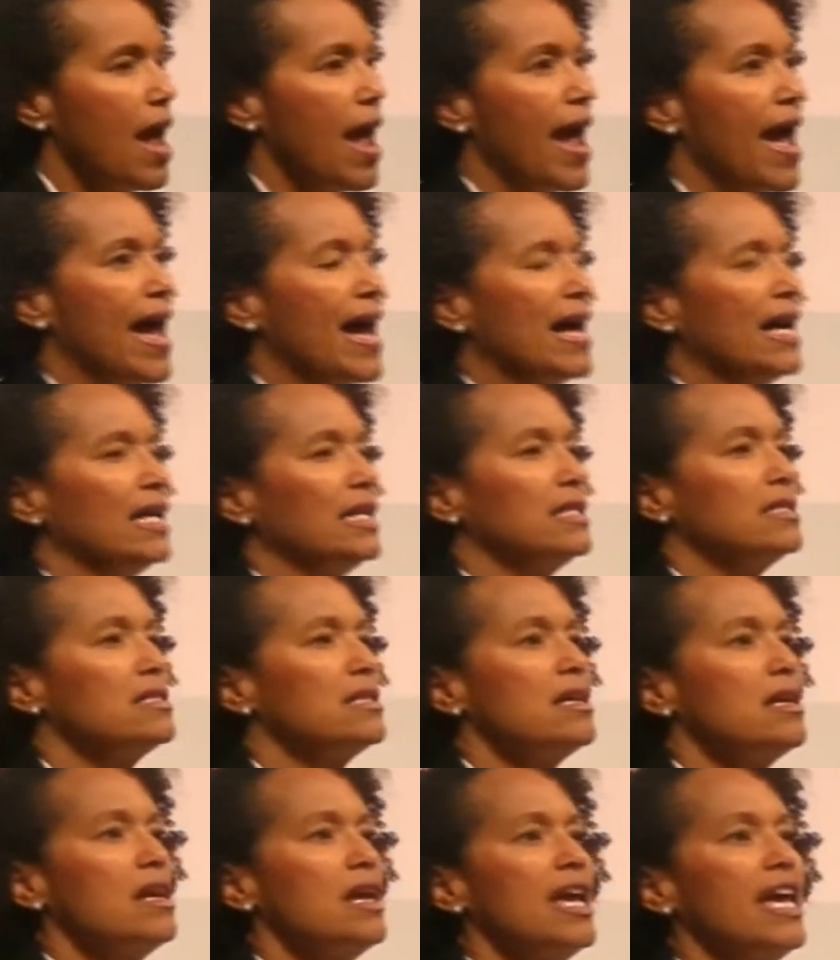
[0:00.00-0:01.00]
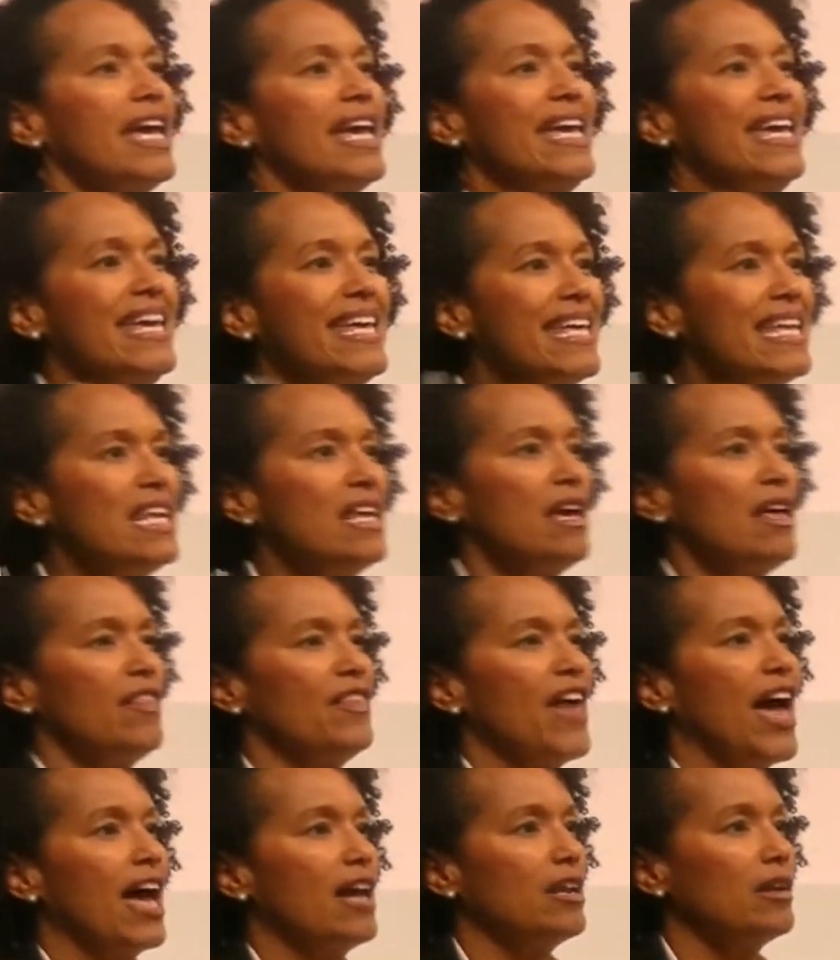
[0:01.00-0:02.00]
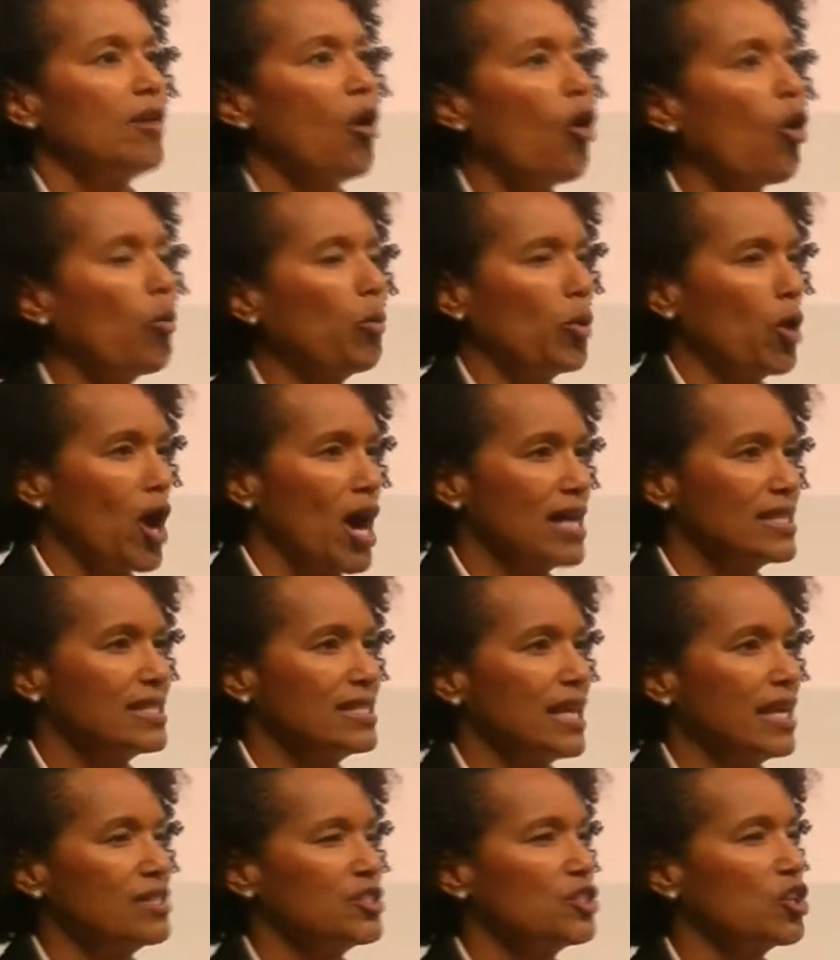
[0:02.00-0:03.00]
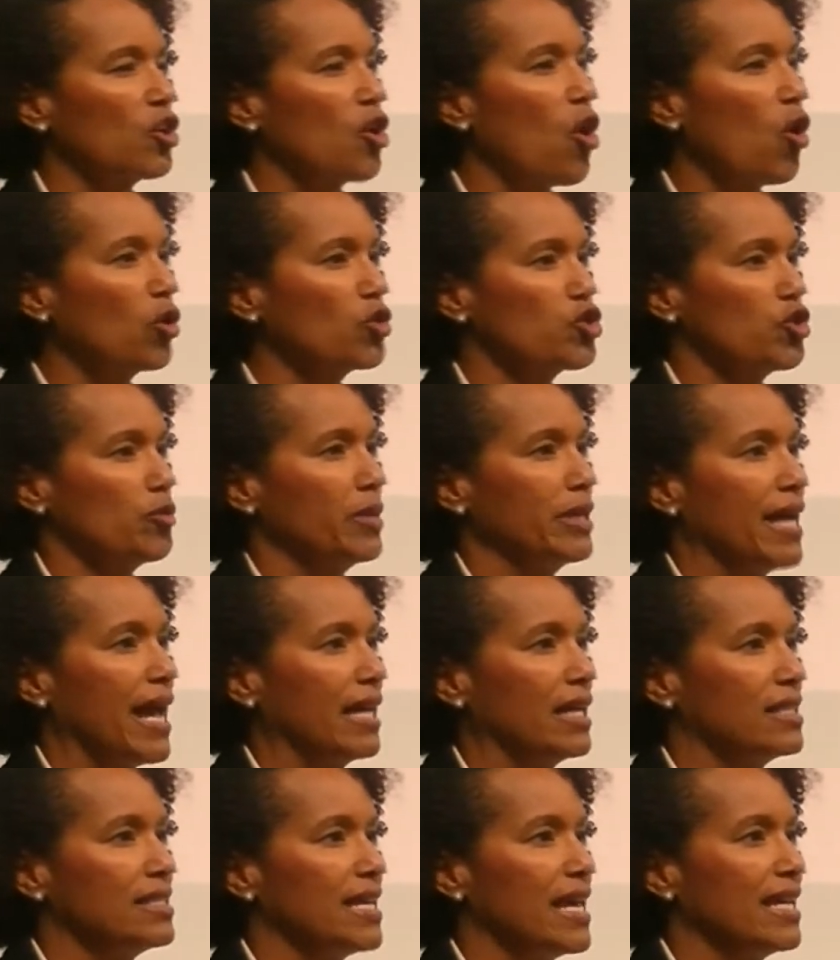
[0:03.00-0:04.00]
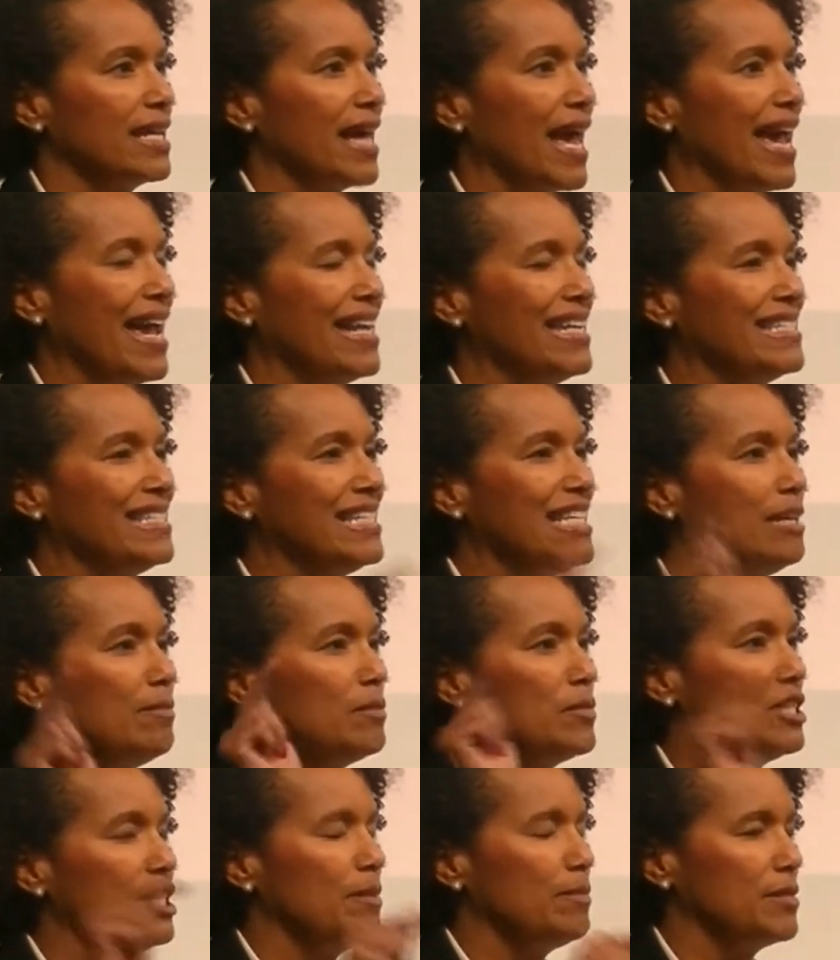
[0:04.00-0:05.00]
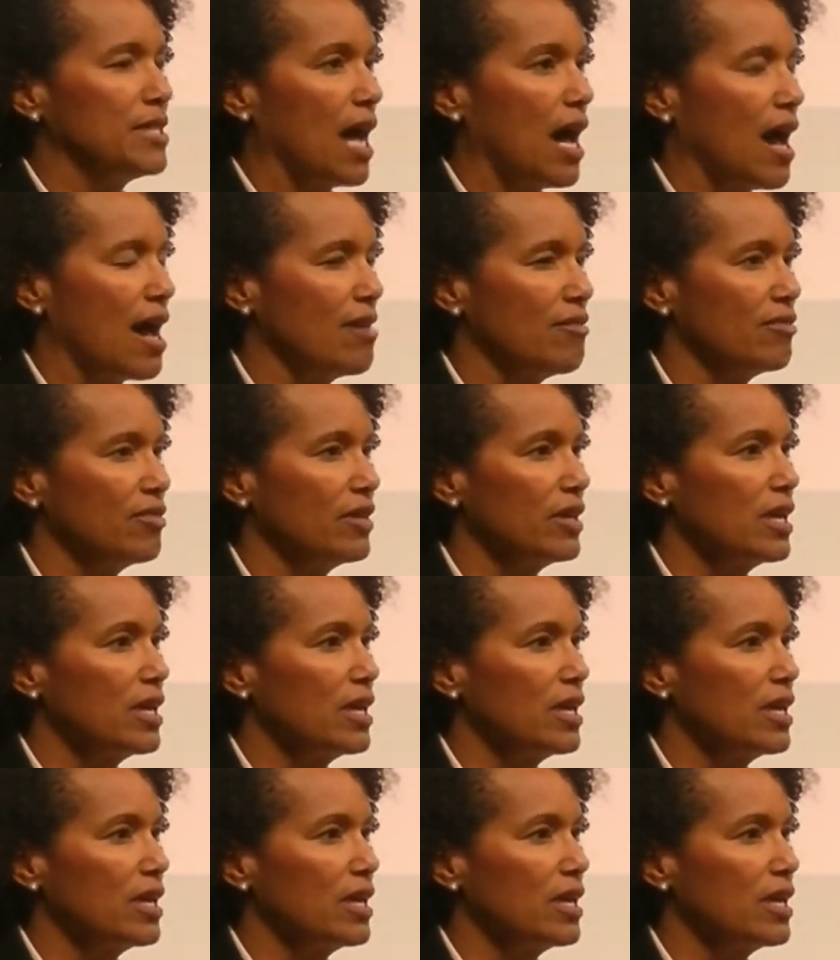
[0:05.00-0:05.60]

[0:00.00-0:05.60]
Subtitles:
And in that whole process, the culture began to take a deep, deep dive.